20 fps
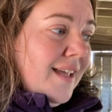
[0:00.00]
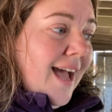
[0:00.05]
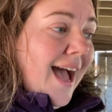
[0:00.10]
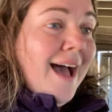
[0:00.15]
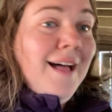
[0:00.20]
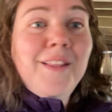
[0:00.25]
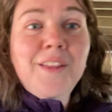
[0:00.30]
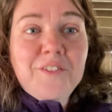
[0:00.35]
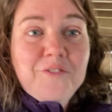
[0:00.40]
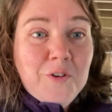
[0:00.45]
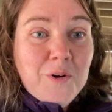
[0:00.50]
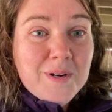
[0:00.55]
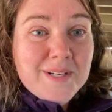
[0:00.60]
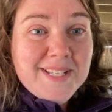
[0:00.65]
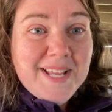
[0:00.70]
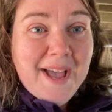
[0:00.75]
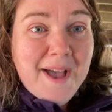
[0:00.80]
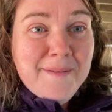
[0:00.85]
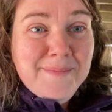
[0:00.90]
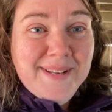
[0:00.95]
I look forward
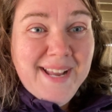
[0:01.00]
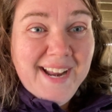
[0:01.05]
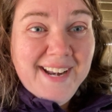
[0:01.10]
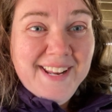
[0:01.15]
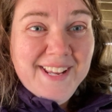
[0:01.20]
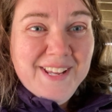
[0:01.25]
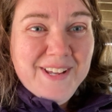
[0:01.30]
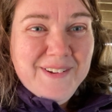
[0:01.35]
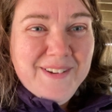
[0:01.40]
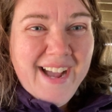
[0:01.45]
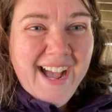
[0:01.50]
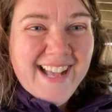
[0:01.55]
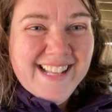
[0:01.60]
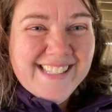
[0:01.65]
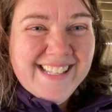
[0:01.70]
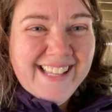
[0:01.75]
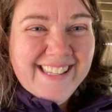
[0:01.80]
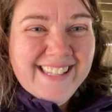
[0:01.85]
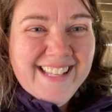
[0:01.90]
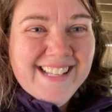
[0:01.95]
to updating you
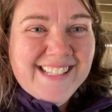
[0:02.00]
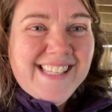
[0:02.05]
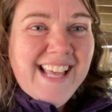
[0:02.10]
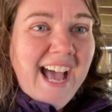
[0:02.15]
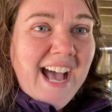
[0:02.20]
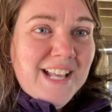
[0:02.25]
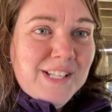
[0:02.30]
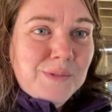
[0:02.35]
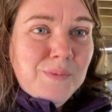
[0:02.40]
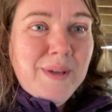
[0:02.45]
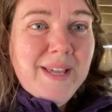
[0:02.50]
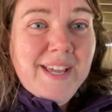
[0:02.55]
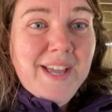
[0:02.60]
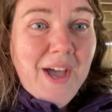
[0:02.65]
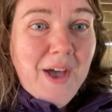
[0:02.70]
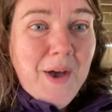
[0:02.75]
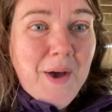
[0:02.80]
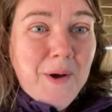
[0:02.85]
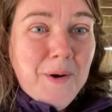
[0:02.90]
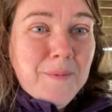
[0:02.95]
guys on this as we
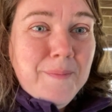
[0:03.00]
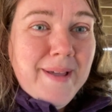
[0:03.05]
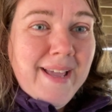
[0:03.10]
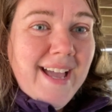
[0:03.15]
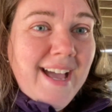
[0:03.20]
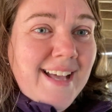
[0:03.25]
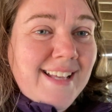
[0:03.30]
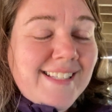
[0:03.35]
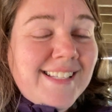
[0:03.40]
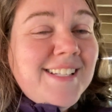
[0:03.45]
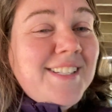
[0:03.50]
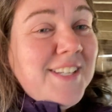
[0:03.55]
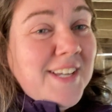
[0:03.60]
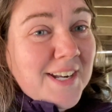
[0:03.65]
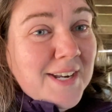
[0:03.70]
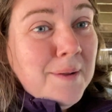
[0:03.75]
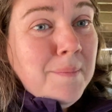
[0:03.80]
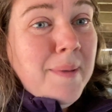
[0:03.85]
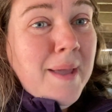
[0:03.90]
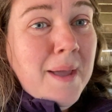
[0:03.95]
go, because it's
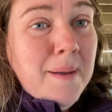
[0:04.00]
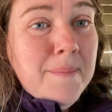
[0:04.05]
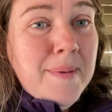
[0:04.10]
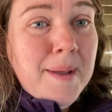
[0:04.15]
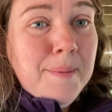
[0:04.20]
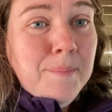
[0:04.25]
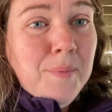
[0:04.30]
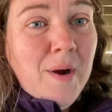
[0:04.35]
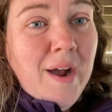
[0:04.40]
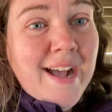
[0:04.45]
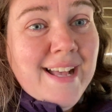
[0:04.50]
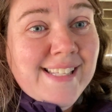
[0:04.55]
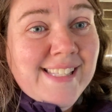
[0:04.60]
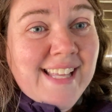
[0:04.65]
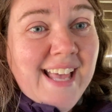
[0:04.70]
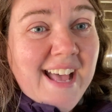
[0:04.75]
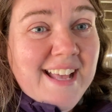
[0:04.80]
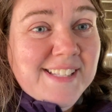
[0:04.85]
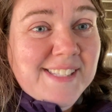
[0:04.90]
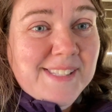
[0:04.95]
going to be a big
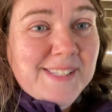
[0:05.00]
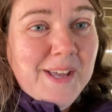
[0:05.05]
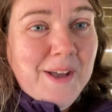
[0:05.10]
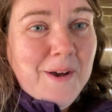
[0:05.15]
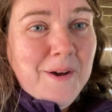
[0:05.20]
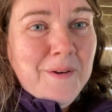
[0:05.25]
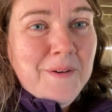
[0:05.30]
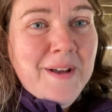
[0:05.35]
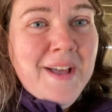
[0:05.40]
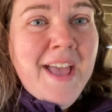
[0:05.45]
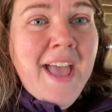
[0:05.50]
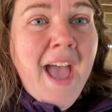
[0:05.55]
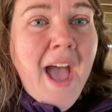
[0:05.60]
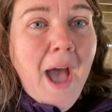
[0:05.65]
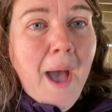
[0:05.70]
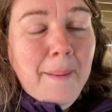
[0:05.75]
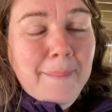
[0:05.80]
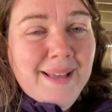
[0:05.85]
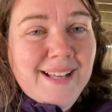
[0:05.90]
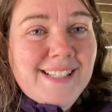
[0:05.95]
process. So
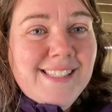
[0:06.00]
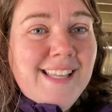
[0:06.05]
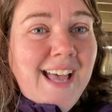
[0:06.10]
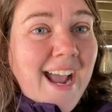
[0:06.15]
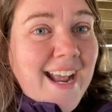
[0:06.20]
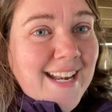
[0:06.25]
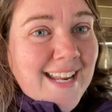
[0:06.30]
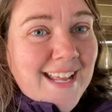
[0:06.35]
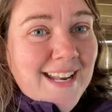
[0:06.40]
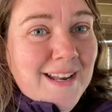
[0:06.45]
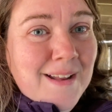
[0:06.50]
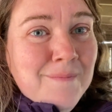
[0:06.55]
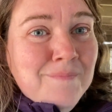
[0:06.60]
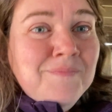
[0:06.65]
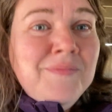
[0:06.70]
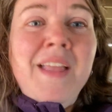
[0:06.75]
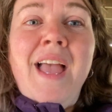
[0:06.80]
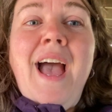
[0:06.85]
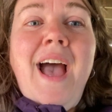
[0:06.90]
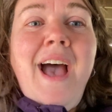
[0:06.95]
I'm excited,
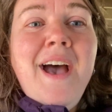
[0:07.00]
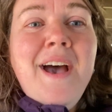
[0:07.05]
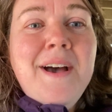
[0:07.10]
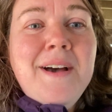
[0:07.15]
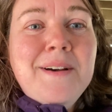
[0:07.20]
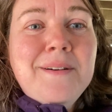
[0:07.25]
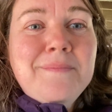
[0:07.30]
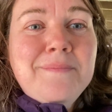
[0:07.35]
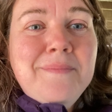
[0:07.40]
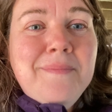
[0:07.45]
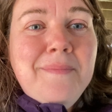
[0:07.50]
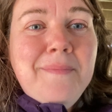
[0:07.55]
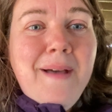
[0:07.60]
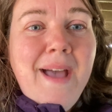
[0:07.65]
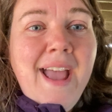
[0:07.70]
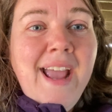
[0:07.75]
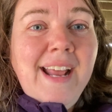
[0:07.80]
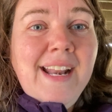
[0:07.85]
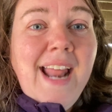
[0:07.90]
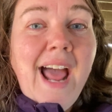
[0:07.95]
and
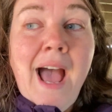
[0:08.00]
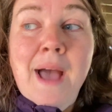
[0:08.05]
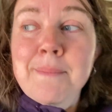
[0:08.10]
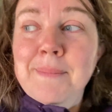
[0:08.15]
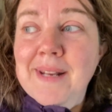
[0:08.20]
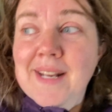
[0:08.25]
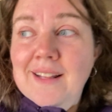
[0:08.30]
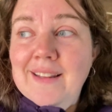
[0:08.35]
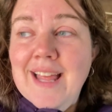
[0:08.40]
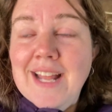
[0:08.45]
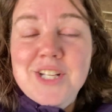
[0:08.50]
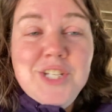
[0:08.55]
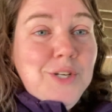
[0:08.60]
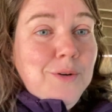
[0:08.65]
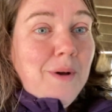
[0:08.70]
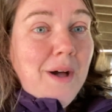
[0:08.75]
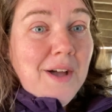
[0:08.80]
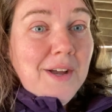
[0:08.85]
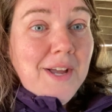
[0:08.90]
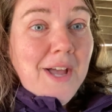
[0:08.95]
I'm going to let
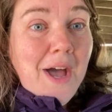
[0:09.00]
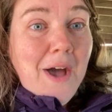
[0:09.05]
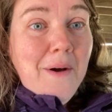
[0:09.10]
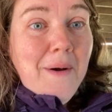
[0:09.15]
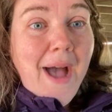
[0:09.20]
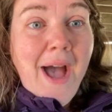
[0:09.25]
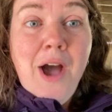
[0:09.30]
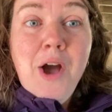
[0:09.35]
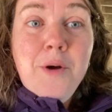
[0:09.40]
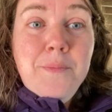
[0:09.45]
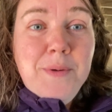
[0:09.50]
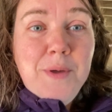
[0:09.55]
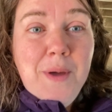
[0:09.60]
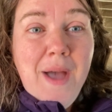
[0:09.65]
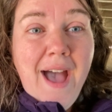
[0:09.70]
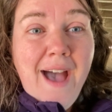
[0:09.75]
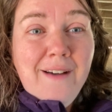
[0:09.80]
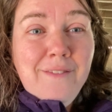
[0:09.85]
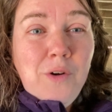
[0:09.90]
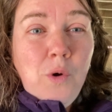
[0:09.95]
you all go. I hope you
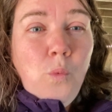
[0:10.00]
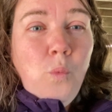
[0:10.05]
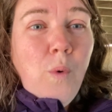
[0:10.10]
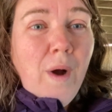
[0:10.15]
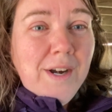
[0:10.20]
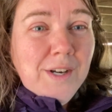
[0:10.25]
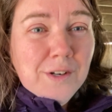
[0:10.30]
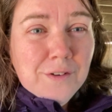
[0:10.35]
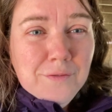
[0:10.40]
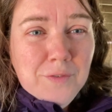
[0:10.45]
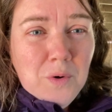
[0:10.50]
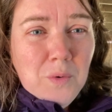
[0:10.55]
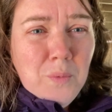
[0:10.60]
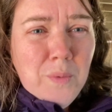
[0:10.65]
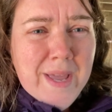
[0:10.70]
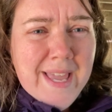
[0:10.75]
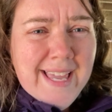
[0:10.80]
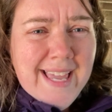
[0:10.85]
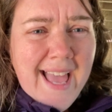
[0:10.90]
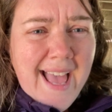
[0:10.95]
have a wonderful
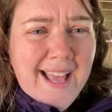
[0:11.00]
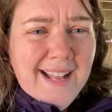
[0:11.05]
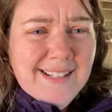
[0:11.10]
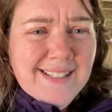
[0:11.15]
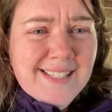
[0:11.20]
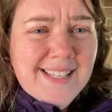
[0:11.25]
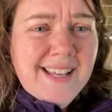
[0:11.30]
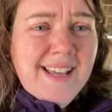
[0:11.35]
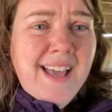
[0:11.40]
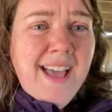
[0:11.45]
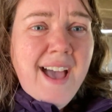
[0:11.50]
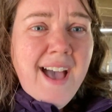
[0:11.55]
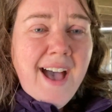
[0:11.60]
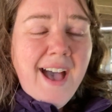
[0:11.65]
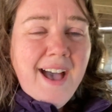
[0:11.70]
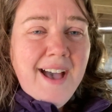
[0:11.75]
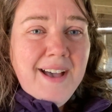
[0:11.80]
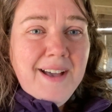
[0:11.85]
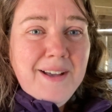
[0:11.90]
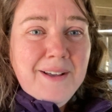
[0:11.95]
weekend.
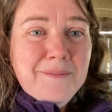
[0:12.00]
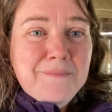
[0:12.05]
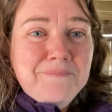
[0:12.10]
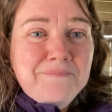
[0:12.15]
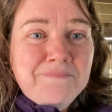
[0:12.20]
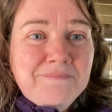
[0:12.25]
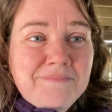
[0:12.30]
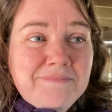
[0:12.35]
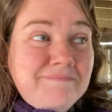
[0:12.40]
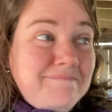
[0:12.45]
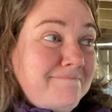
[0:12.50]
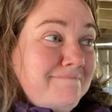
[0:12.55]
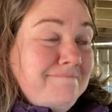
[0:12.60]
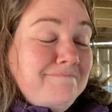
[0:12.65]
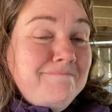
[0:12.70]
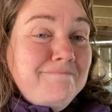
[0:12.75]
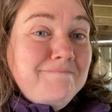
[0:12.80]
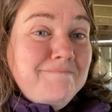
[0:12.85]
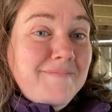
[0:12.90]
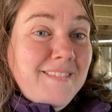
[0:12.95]

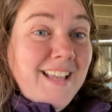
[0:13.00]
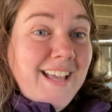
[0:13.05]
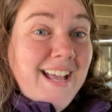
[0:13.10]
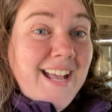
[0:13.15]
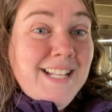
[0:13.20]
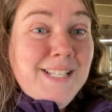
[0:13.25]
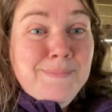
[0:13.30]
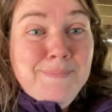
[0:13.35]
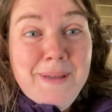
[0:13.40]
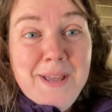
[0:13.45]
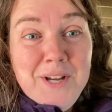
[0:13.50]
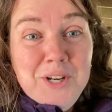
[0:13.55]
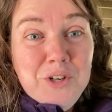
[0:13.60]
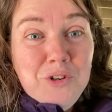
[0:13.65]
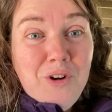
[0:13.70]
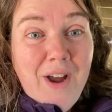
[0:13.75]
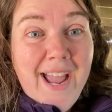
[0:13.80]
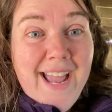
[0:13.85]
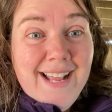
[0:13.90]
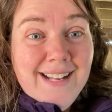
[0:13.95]
It's been
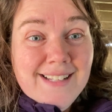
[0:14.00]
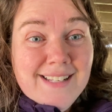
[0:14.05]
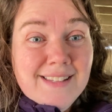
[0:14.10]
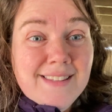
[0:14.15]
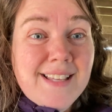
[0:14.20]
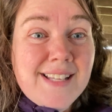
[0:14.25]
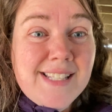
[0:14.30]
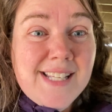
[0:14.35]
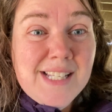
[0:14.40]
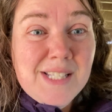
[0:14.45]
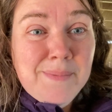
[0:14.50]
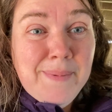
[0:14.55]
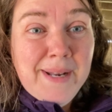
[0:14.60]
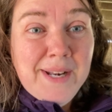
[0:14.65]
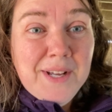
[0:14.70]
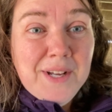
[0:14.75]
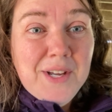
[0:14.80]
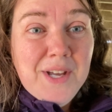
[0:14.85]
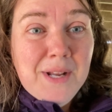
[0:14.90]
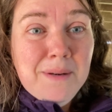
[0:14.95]
great. This has
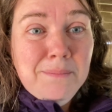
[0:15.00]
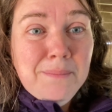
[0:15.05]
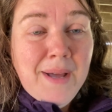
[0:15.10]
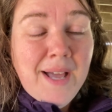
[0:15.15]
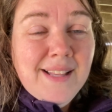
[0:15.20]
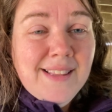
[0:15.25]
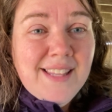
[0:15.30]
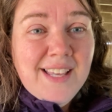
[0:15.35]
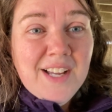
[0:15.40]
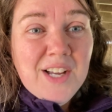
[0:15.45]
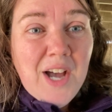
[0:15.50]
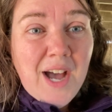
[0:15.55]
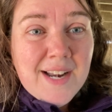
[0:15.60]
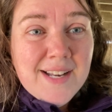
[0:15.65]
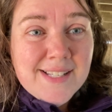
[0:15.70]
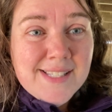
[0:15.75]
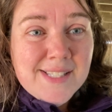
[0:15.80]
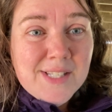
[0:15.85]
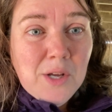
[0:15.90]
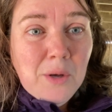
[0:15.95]
been a good month, and God
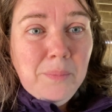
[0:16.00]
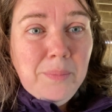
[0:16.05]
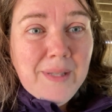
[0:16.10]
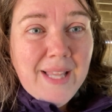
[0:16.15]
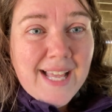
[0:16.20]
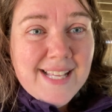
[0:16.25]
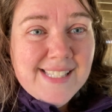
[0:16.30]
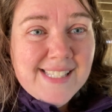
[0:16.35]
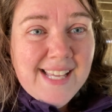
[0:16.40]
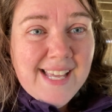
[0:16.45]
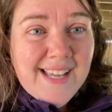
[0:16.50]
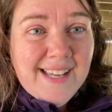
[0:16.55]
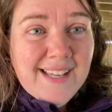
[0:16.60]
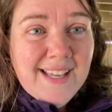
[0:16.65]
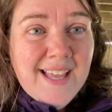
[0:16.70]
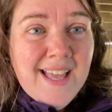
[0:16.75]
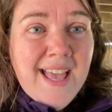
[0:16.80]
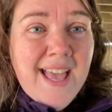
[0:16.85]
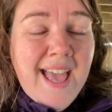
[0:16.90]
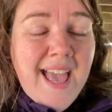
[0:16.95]
is still
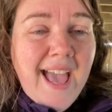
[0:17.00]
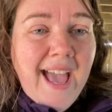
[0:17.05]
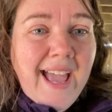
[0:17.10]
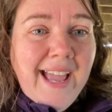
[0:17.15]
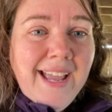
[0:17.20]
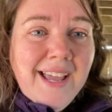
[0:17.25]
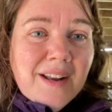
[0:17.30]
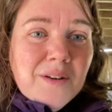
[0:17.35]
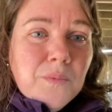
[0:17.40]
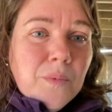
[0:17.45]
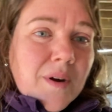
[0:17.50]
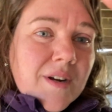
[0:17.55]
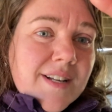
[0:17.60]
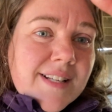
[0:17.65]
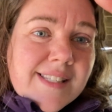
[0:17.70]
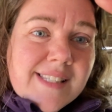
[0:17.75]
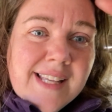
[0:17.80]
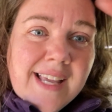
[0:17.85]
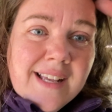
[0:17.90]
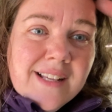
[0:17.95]
blessing, and we're
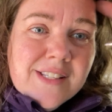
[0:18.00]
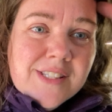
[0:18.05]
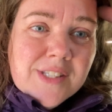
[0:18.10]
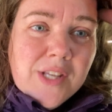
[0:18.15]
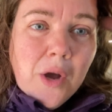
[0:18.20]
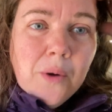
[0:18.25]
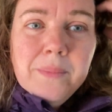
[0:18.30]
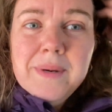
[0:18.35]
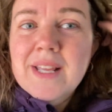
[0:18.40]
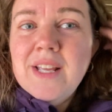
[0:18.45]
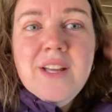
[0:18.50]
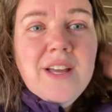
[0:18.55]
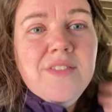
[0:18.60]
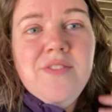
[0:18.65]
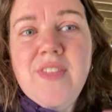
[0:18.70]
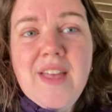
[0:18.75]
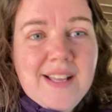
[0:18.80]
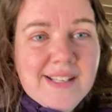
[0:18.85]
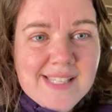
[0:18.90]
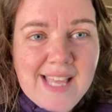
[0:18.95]
just seeing so many
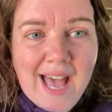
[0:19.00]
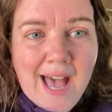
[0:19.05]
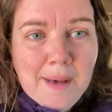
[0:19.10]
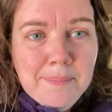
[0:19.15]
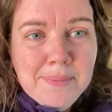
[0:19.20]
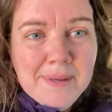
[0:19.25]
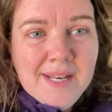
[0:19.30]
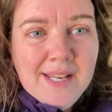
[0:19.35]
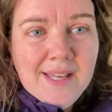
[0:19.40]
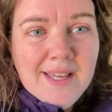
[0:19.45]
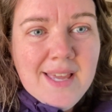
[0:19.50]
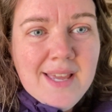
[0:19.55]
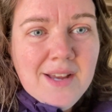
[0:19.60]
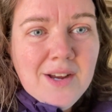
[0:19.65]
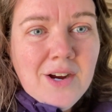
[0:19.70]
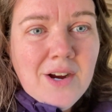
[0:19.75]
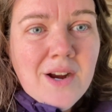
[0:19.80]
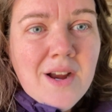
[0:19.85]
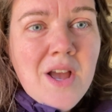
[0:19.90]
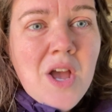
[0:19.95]
good things happening
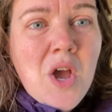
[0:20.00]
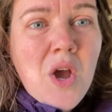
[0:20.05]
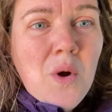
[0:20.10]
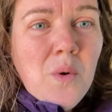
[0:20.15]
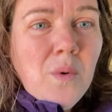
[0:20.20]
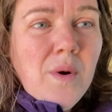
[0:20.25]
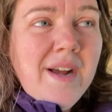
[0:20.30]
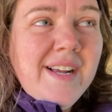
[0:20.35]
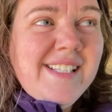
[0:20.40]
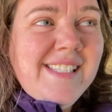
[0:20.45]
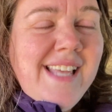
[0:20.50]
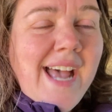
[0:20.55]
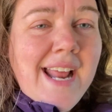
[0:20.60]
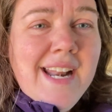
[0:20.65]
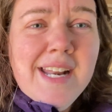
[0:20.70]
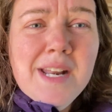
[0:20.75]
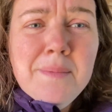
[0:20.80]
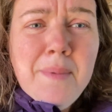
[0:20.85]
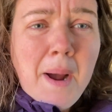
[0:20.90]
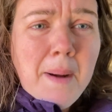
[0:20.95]
here. We're
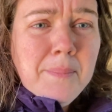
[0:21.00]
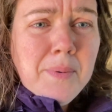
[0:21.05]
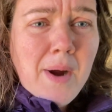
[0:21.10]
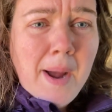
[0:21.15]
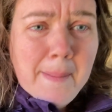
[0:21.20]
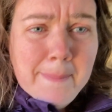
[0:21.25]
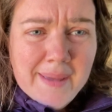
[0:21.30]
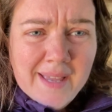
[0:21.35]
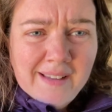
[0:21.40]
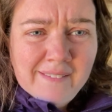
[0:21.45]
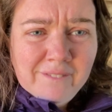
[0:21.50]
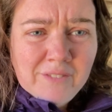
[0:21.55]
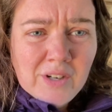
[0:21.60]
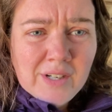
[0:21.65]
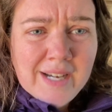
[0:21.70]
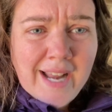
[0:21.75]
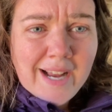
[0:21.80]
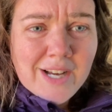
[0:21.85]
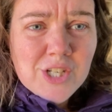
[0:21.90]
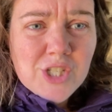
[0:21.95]
excited about prepping
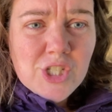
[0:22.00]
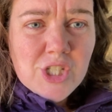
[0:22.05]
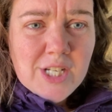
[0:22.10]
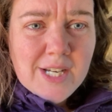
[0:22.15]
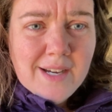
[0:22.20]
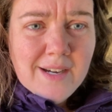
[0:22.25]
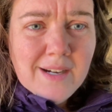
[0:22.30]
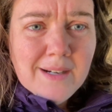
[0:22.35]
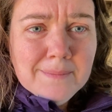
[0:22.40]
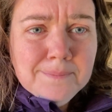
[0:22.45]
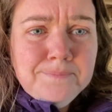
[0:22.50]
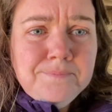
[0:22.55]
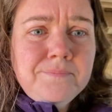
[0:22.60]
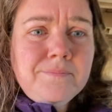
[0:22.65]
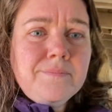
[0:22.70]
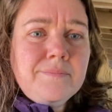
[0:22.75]
for next year.